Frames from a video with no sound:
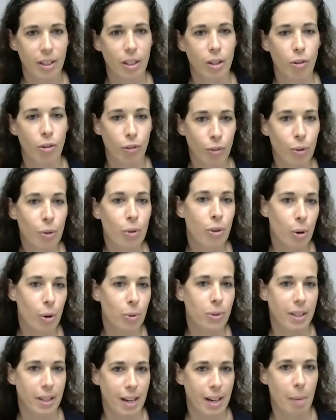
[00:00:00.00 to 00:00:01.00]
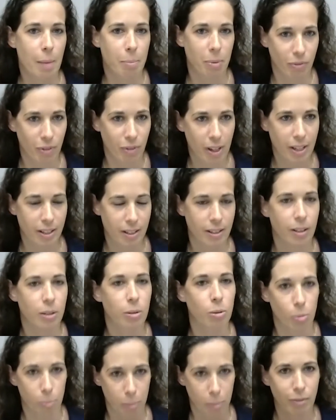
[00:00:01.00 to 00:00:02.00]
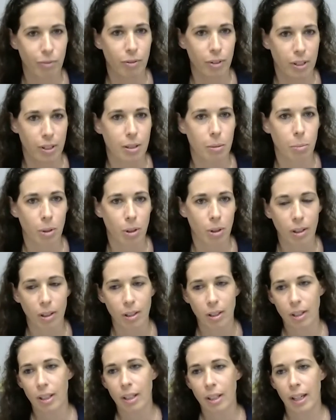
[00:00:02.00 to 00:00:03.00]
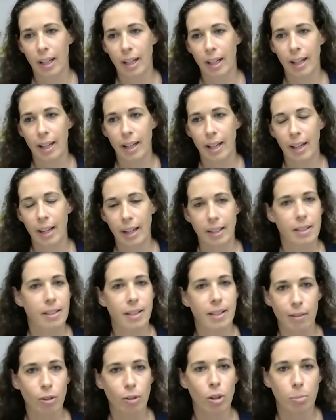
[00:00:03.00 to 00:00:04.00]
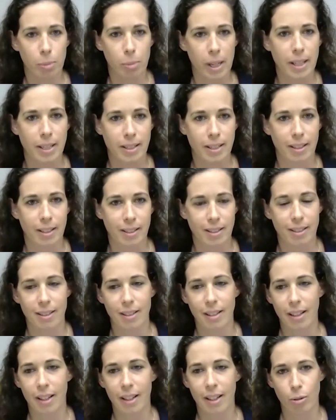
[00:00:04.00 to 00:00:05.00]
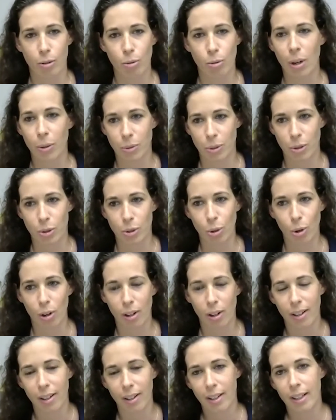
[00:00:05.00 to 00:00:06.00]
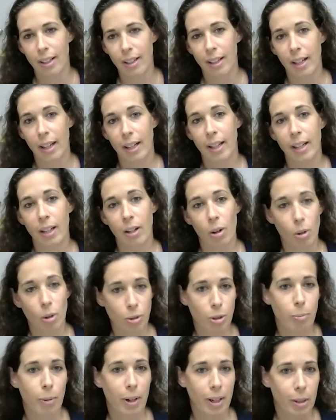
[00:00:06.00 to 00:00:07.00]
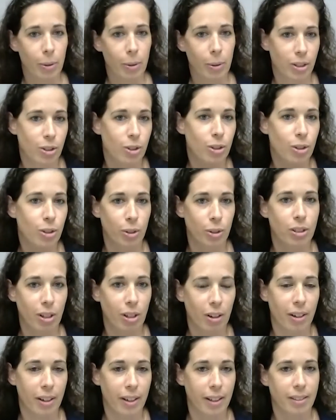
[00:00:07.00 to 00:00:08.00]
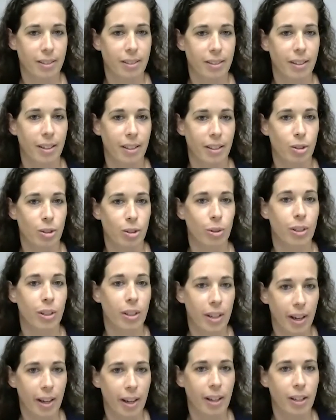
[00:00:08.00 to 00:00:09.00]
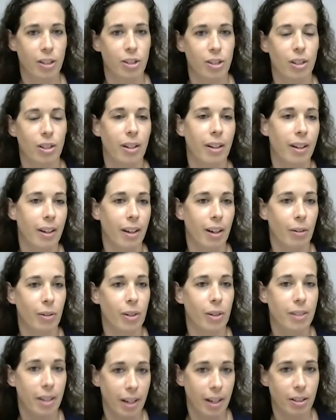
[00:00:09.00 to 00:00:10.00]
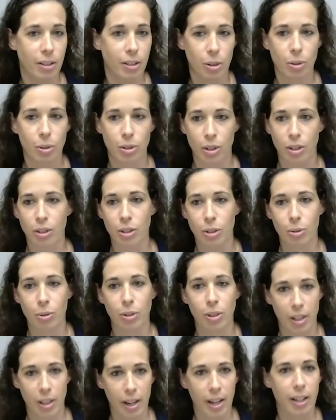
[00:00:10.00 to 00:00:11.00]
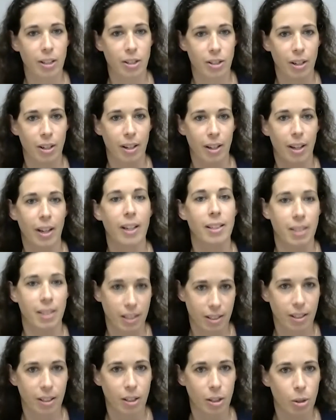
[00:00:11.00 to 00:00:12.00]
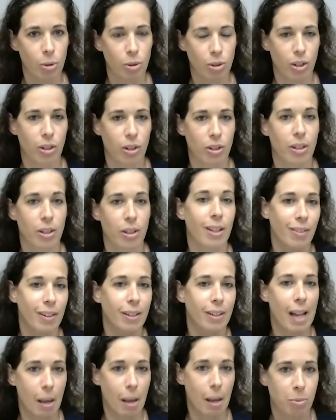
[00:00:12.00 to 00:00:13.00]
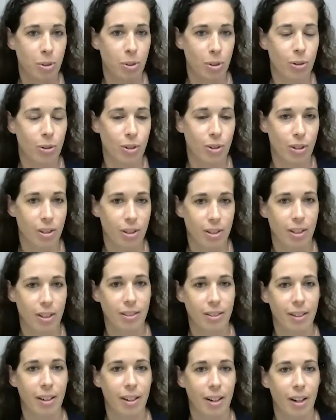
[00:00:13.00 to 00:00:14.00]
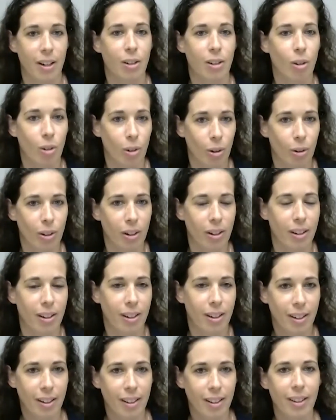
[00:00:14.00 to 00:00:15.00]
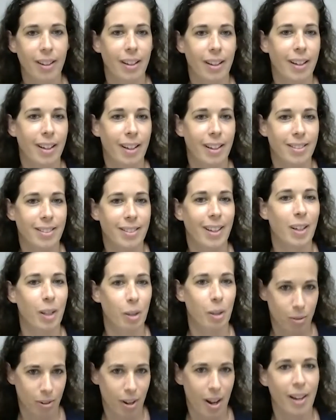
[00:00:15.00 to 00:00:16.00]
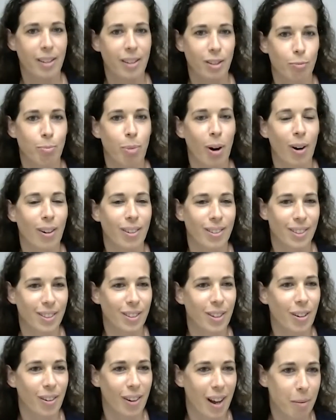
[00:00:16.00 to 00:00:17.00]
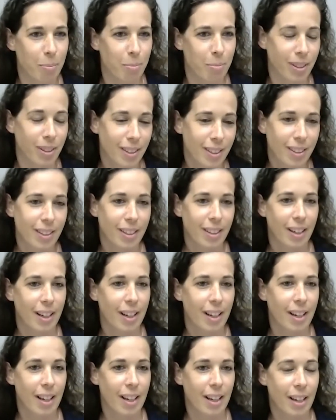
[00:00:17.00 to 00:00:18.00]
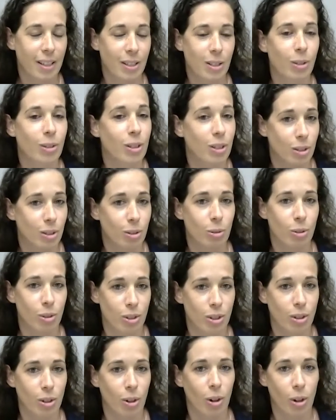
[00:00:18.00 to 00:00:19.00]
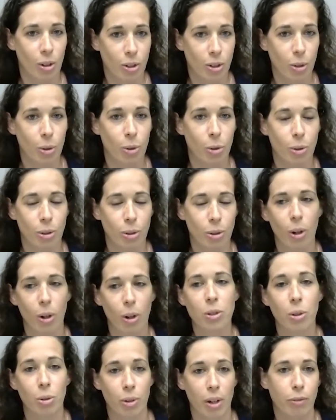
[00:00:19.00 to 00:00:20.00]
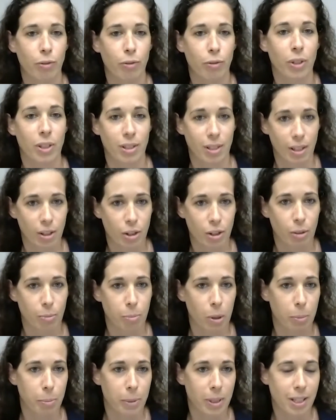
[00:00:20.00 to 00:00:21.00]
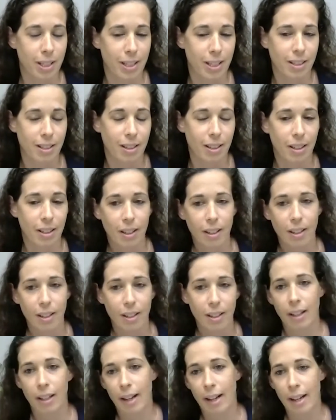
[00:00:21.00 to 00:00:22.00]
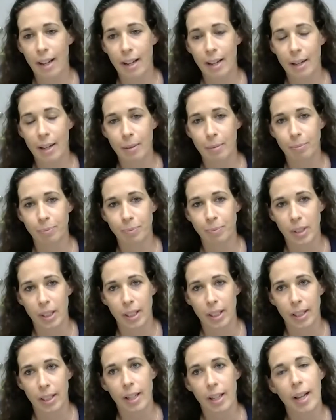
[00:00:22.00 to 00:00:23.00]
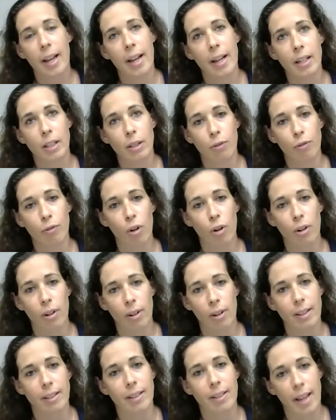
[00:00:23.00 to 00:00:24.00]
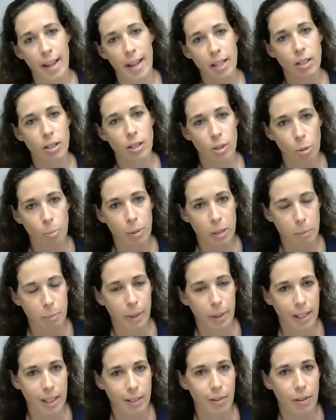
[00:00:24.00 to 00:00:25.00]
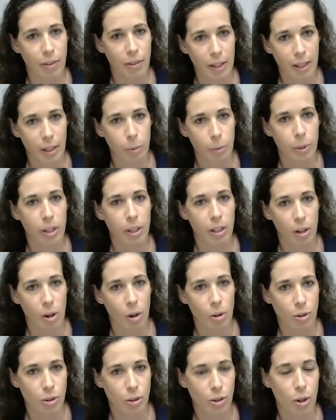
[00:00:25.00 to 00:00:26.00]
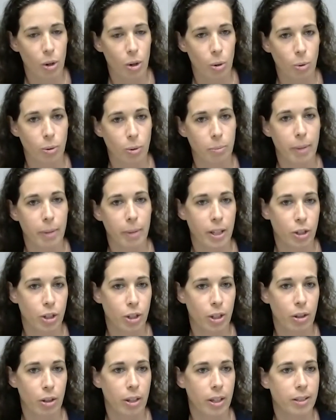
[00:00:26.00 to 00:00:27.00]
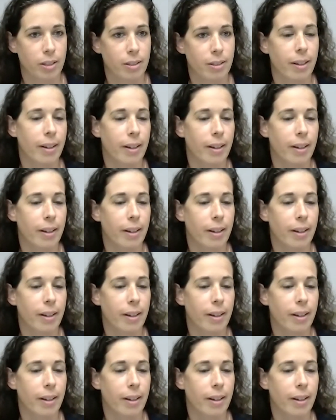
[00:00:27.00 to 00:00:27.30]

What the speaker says: through those in-app events that will be visible in several places throughout the store. And also, by the way, to retarget and to engage retained users, to engage existing users and even lapsed users that are no longer taking active part in your app. So this is also good, also great for retention purposes. And for in the ASO perspective, I think we can also mention that